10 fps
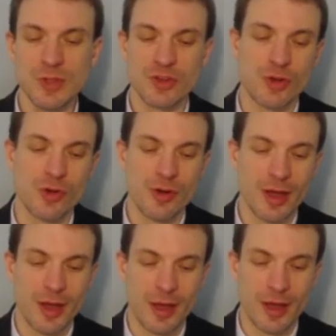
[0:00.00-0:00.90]
So,
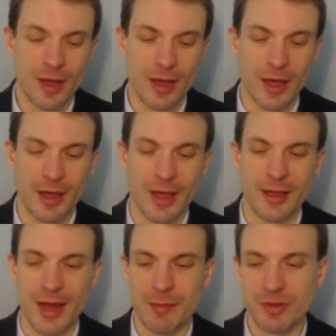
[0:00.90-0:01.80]

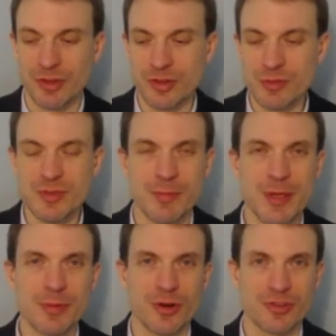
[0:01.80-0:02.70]
economics assumes that
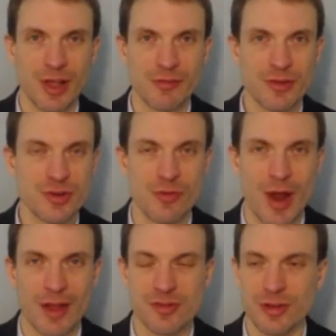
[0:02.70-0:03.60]
people are selfish and
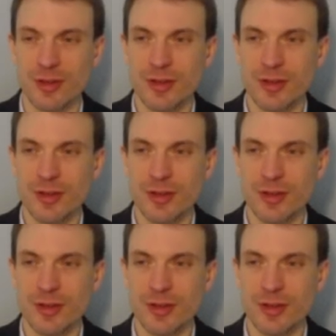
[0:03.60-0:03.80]
rational,